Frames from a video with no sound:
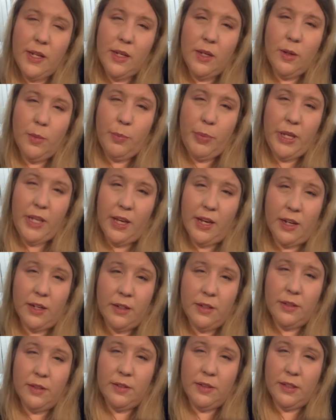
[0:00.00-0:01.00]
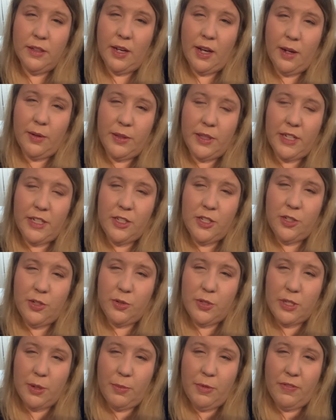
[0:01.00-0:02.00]
But yeah, I would like to do
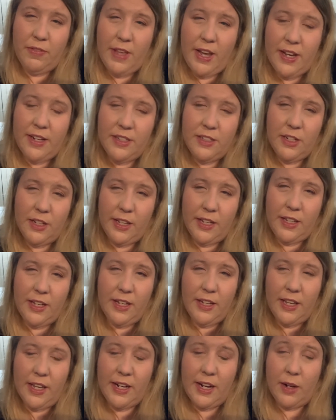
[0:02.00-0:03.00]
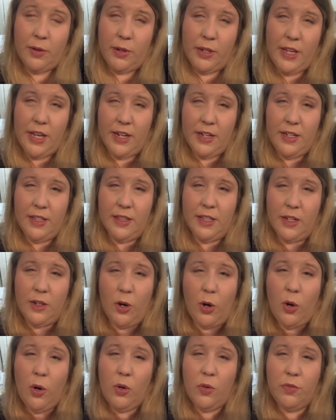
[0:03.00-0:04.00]
some of that until I can get out again. And then
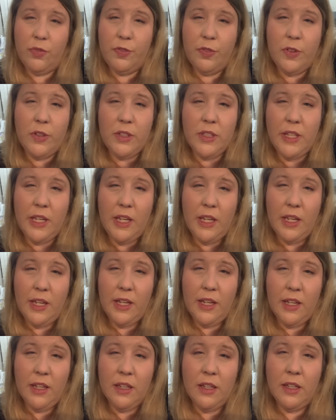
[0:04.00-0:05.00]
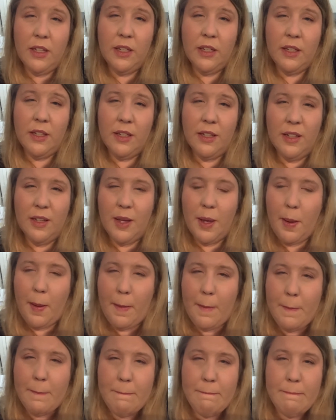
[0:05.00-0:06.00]
hopefully,
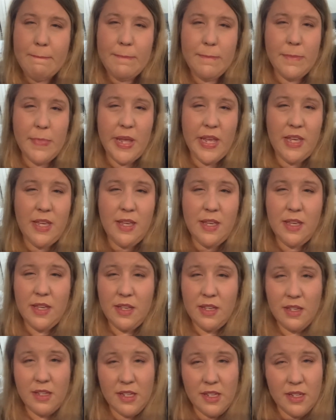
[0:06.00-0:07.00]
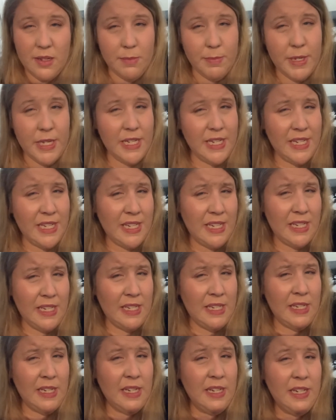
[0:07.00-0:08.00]
maybe,
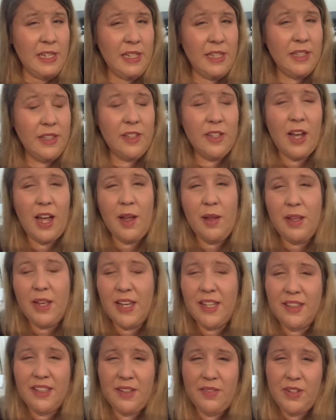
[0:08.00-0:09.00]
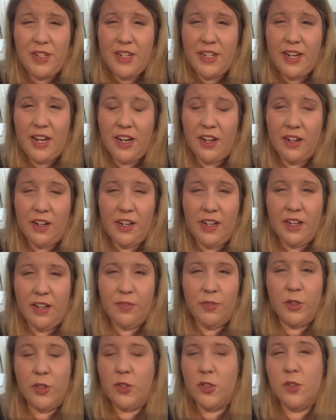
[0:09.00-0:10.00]
I live in an area,
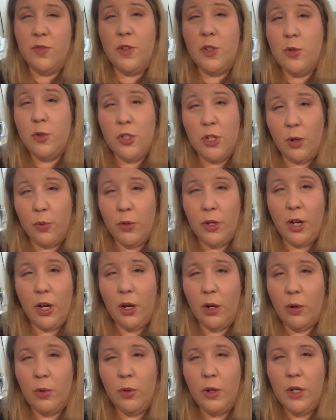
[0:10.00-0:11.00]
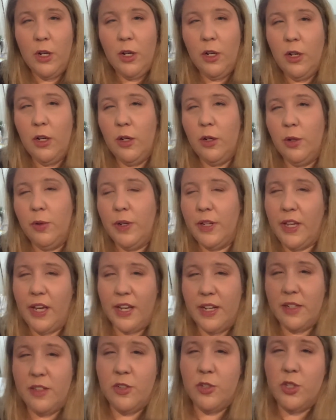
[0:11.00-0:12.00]
for those of you who don't know, who
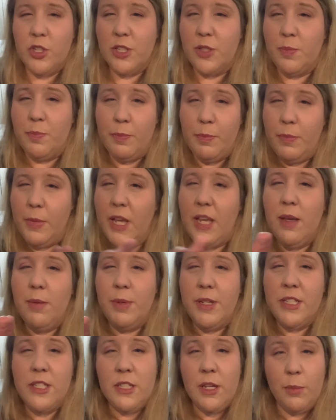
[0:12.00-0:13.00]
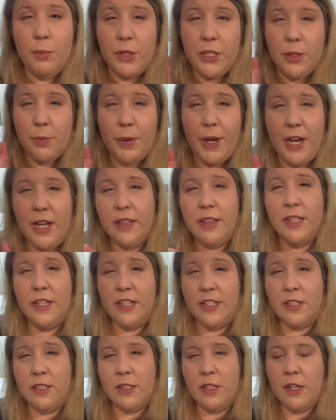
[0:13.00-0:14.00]
again, just maybe stumbled upon
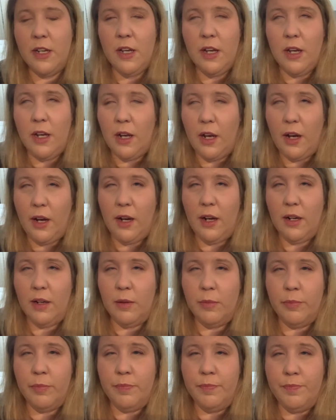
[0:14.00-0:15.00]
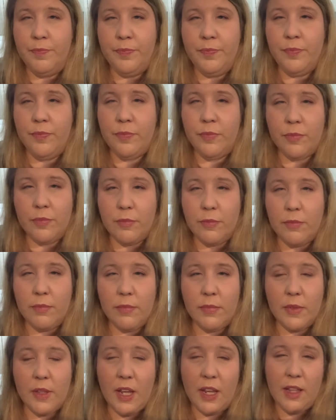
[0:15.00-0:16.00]
this.
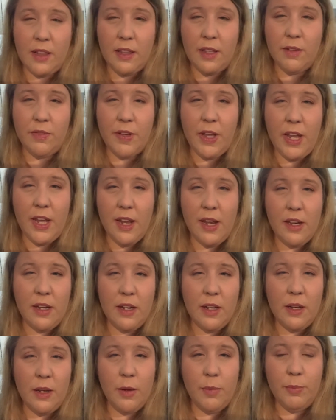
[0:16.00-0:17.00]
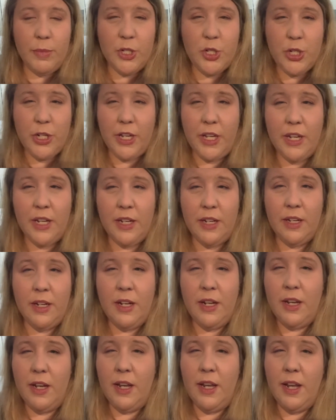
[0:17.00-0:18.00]
I live in Michigan
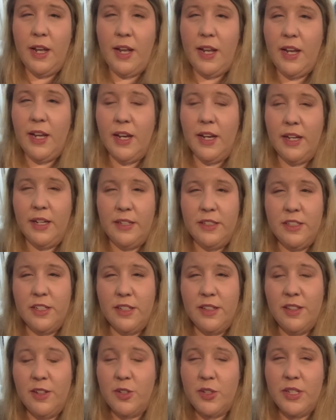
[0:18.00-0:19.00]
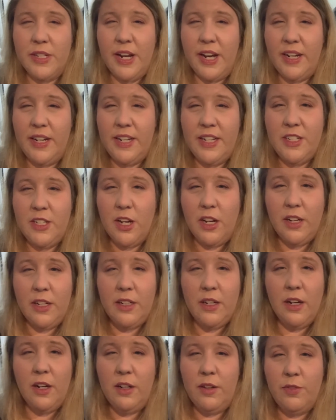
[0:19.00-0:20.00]
and there's not a ton
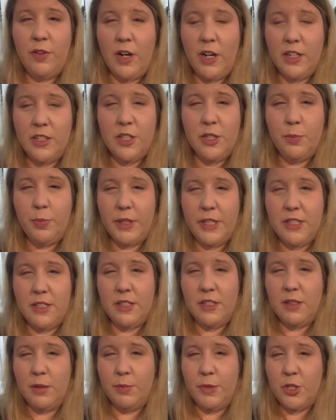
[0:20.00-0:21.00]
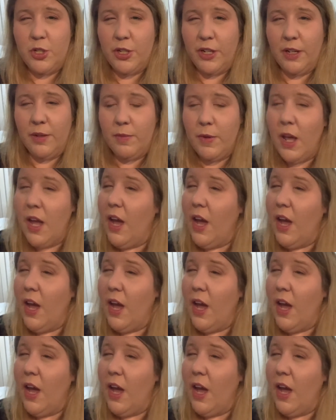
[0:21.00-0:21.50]
of haunted places in Michigan.